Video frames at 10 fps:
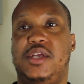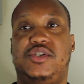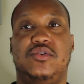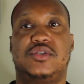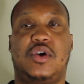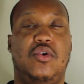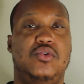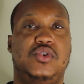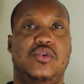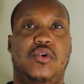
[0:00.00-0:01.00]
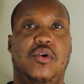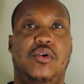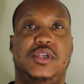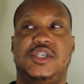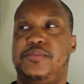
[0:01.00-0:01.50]
at you or scold you
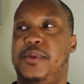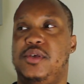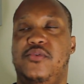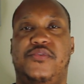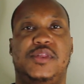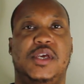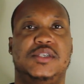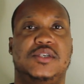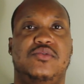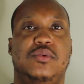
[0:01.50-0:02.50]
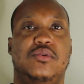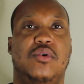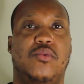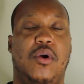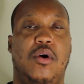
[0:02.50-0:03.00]
or discipline you for things that you were
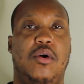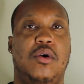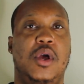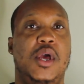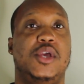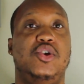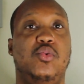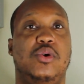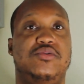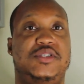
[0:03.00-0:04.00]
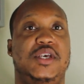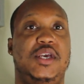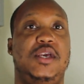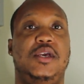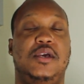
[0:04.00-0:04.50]
doing wrong, you will
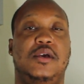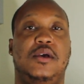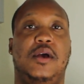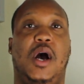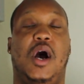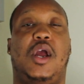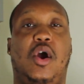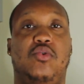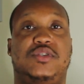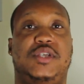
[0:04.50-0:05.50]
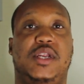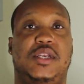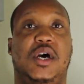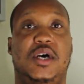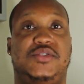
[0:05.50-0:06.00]
see a coach
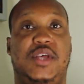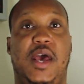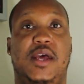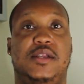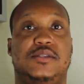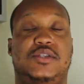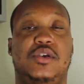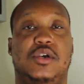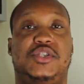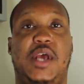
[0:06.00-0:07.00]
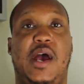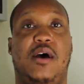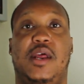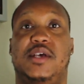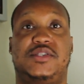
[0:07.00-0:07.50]
that does that to your
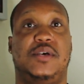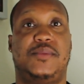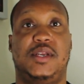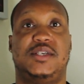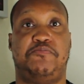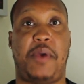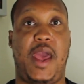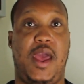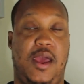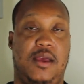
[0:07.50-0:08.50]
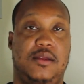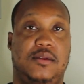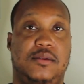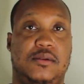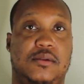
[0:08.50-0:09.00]
child as something that's bad.
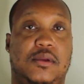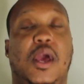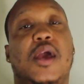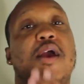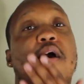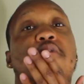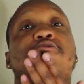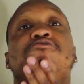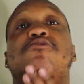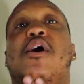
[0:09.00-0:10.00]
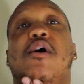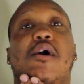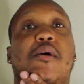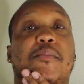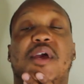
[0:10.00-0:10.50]
Okay?
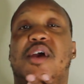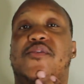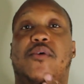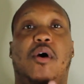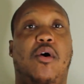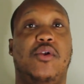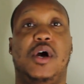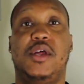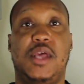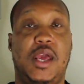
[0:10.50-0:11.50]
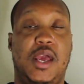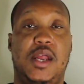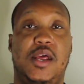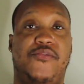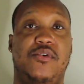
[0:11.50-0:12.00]
If on the other
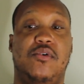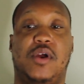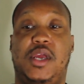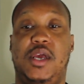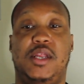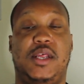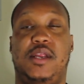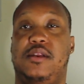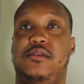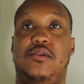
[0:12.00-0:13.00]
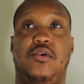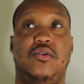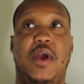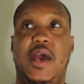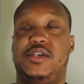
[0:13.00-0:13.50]
hand, if you're a kid that,
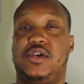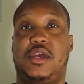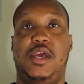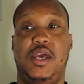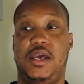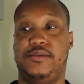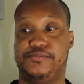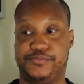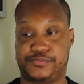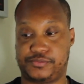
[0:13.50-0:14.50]
you had your kid